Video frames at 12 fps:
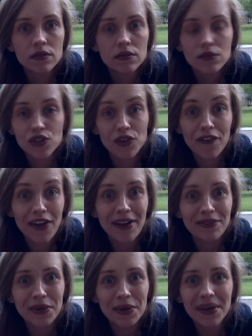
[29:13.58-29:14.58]

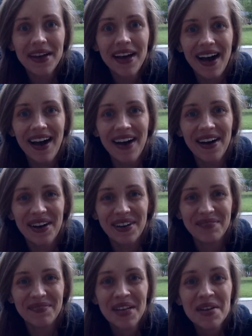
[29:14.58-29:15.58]
survival.
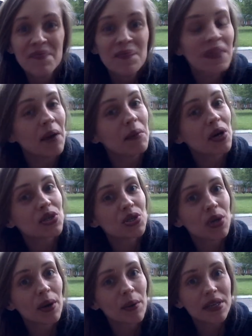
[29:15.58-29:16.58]
I'm not
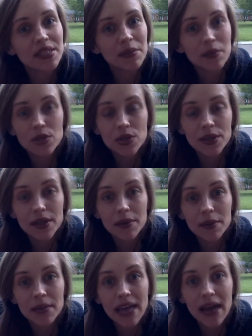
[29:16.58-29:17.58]
sure at what temperature they would
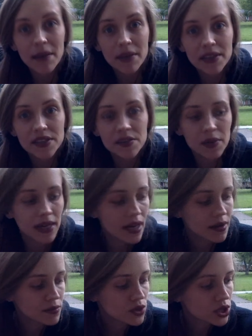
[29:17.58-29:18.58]
be happiest, but
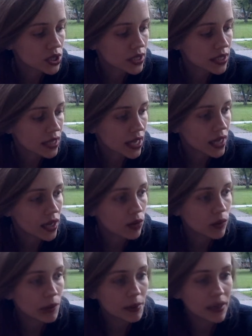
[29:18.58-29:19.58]
I'm sure that they
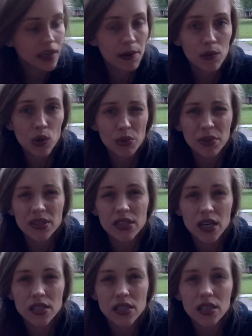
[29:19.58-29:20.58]
would be more
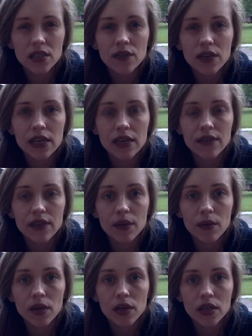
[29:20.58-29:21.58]
productive if they
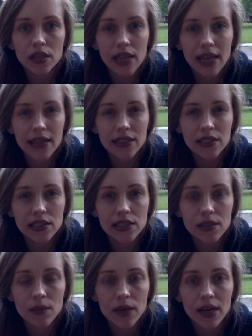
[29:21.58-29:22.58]
were likely
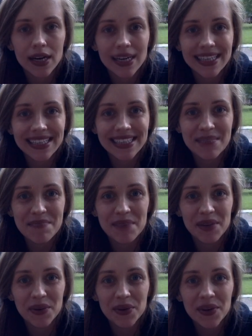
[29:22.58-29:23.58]
somewhere in the
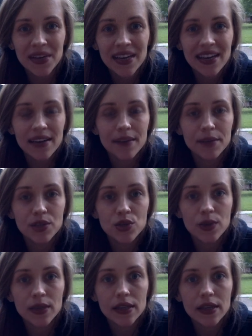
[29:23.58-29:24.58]
middle, in
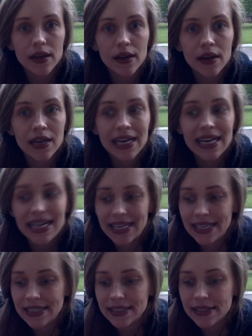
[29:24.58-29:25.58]
between there,
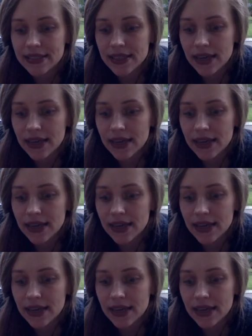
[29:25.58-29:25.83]
and